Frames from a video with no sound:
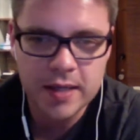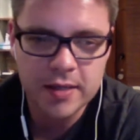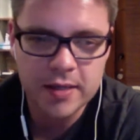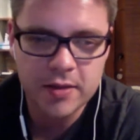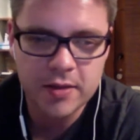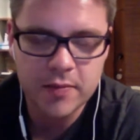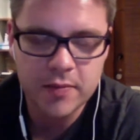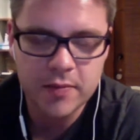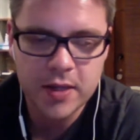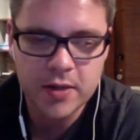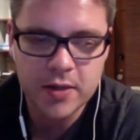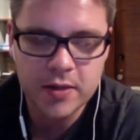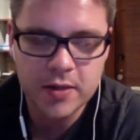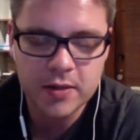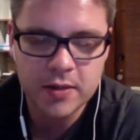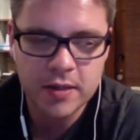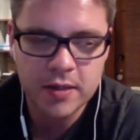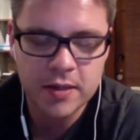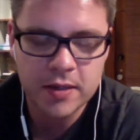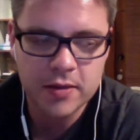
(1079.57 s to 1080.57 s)
end of the
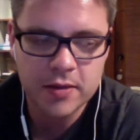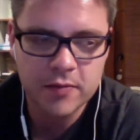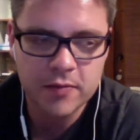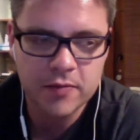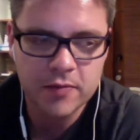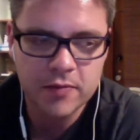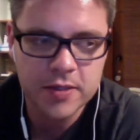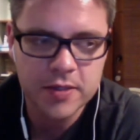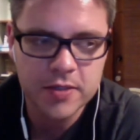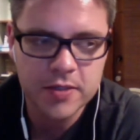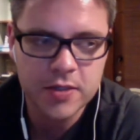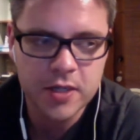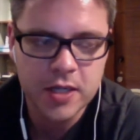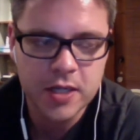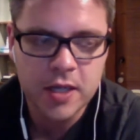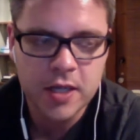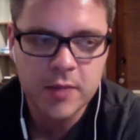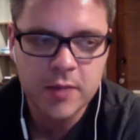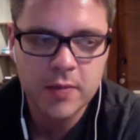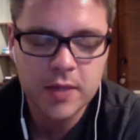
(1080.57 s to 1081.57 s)
palate and on the finish.
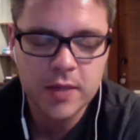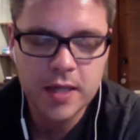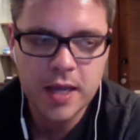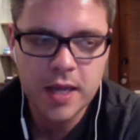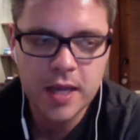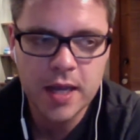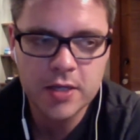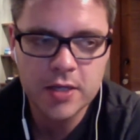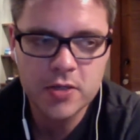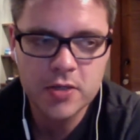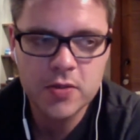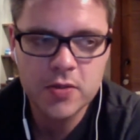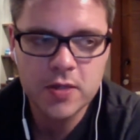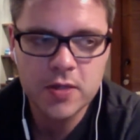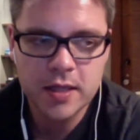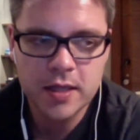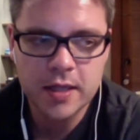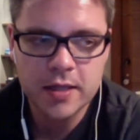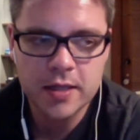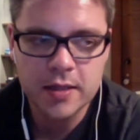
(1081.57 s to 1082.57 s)
But yeah, I do
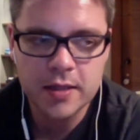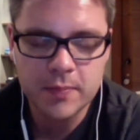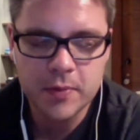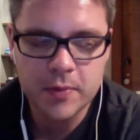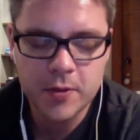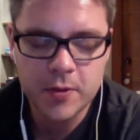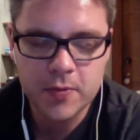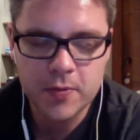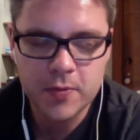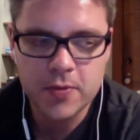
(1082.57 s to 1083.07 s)
get like the purple